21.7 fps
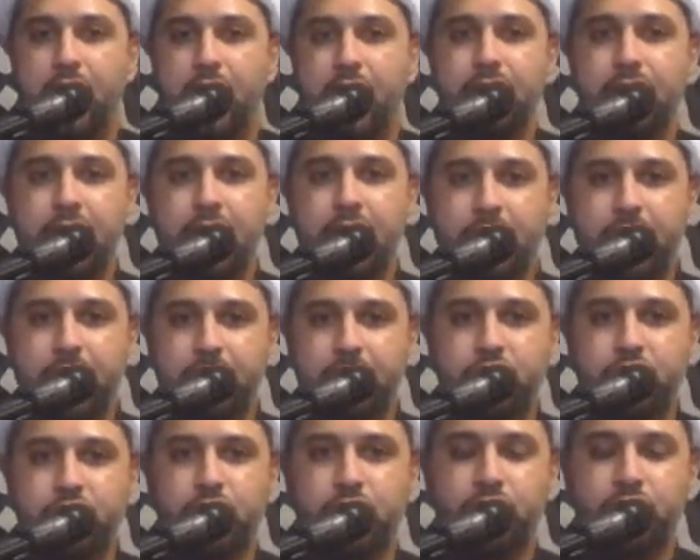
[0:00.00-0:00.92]
In
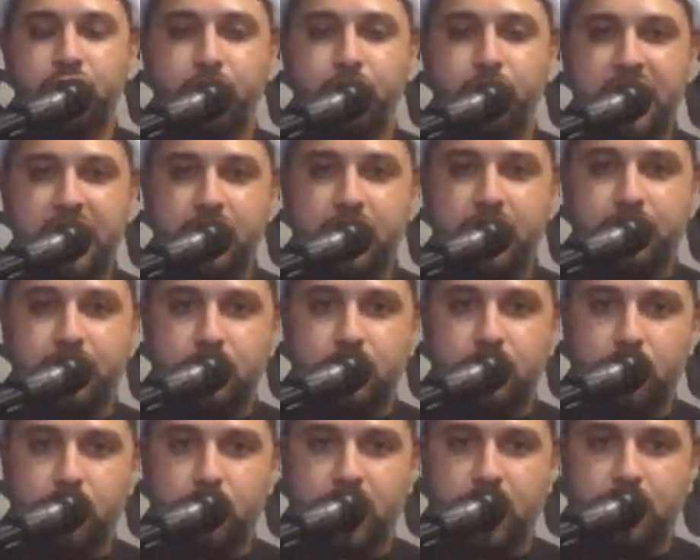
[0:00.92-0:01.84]
addition to being a
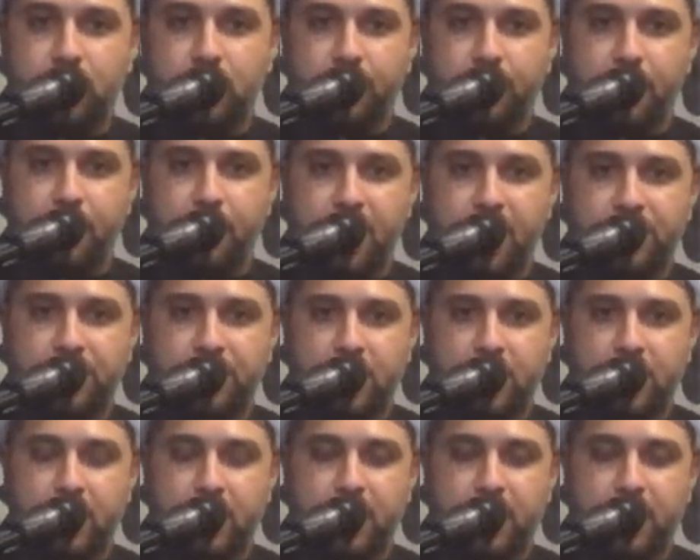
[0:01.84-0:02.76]
student of Imam
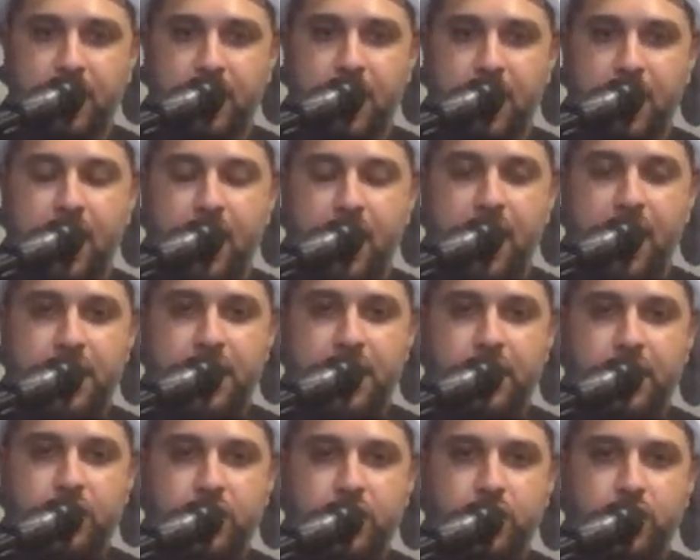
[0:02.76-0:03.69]
Sadiq, in
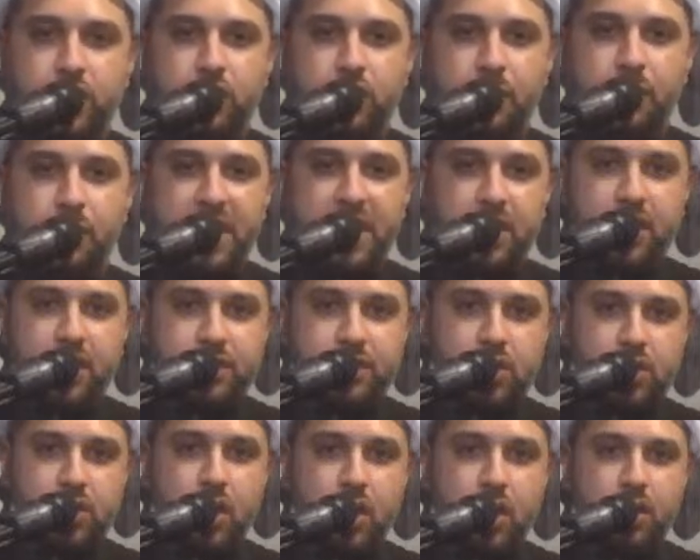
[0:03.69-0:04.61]
addition to being a
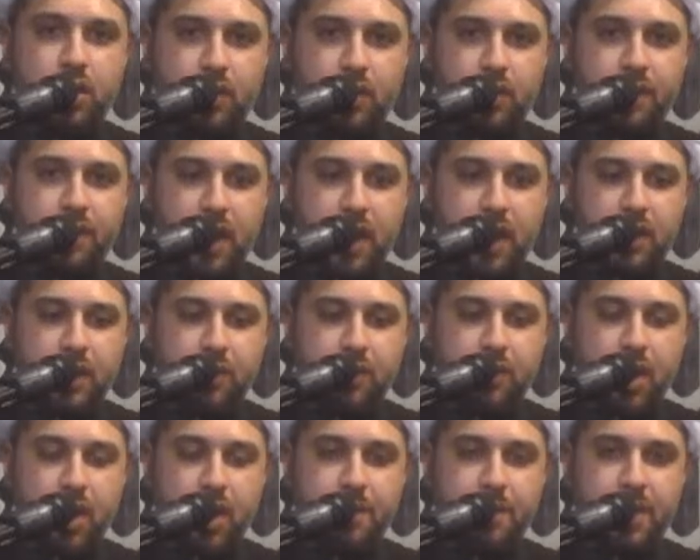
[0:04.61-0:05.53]
scholar of Ali
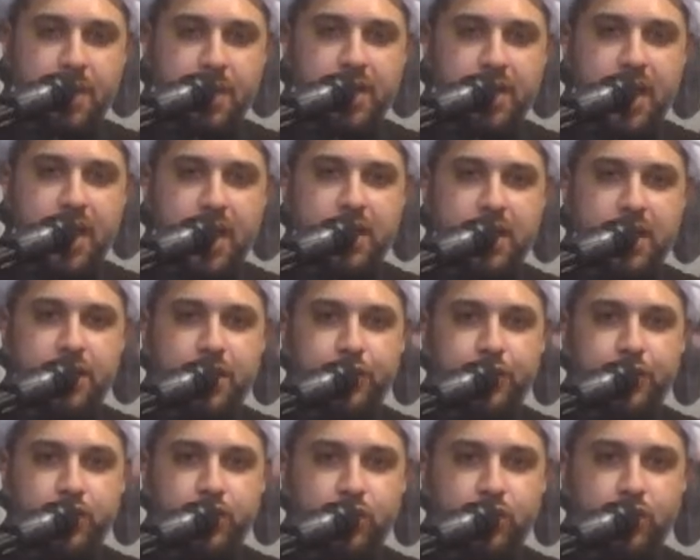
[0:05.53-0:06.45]
Muhammad, in
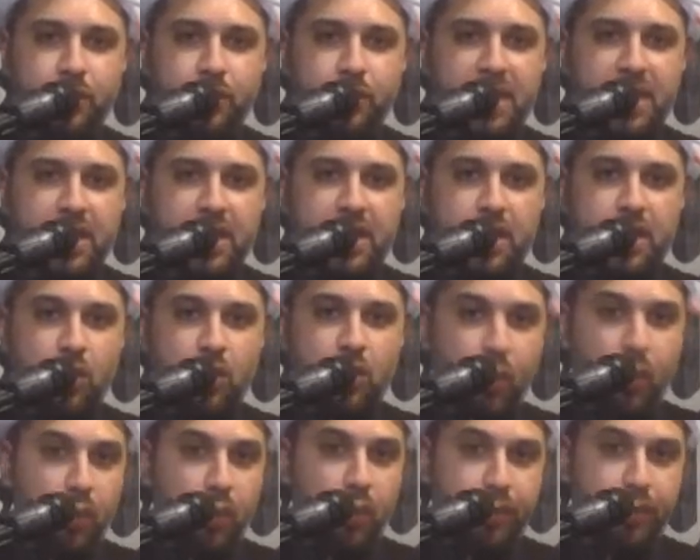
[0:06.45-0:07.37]
addition to being an
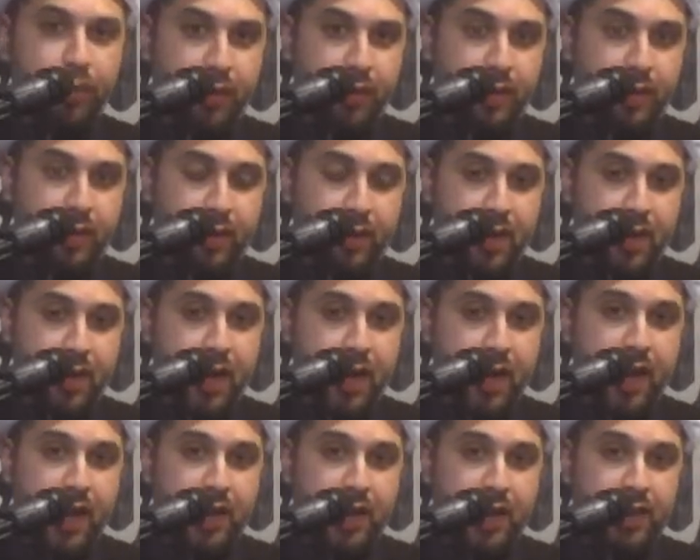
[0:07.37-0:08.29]
author,
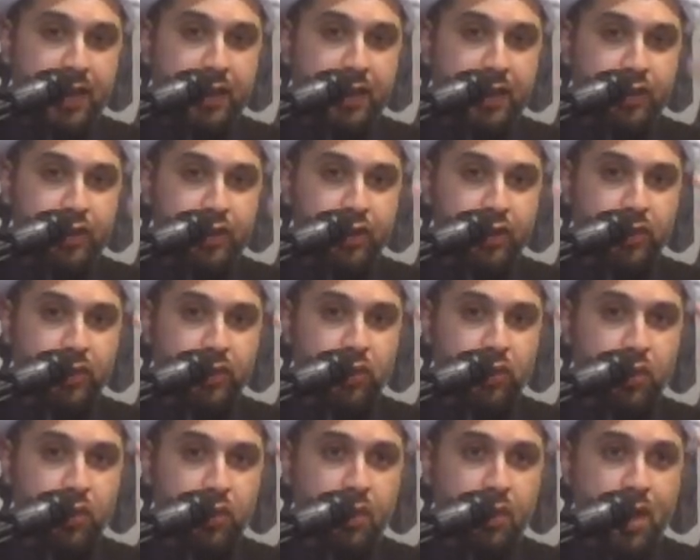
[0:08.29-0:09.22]
in addition
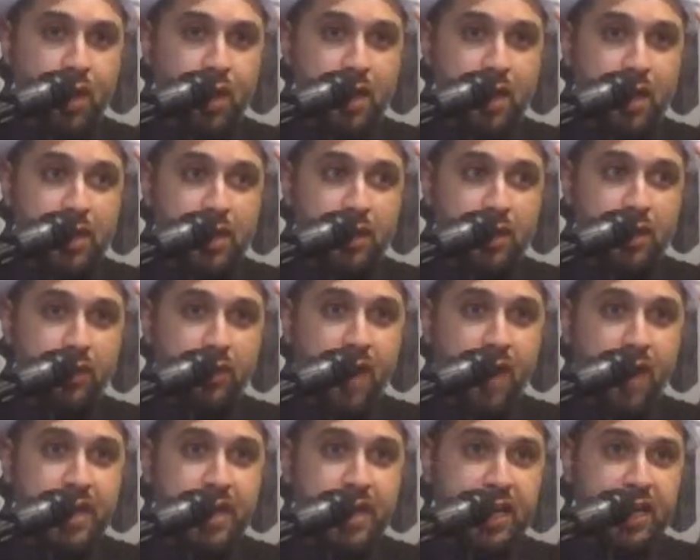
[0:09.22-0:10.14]
to
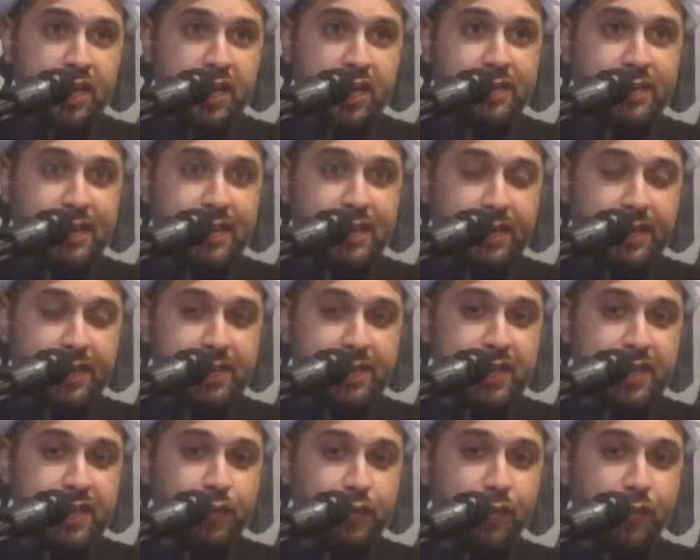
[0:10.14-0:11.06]
running a
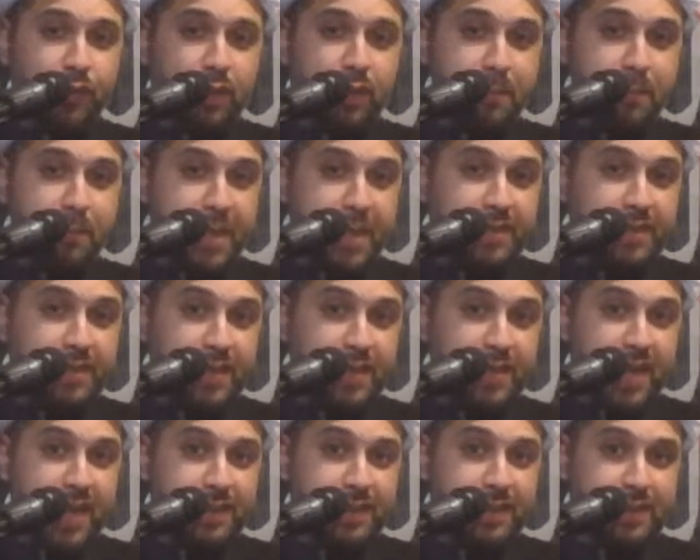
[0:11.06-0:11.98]
successful
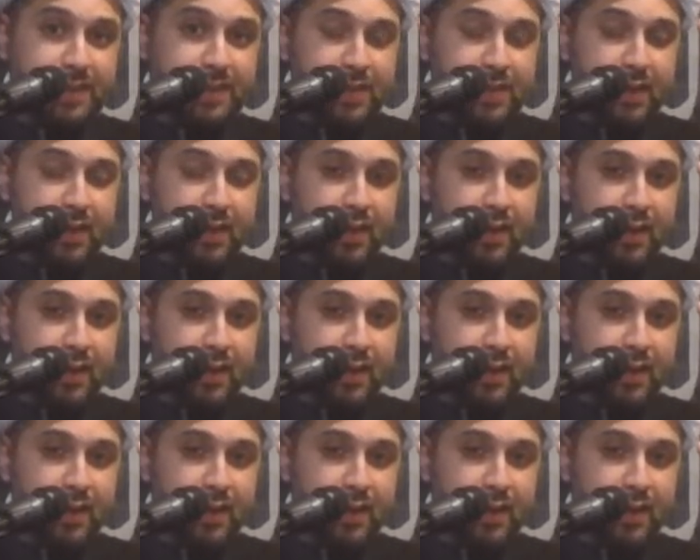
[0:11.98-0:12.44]
business,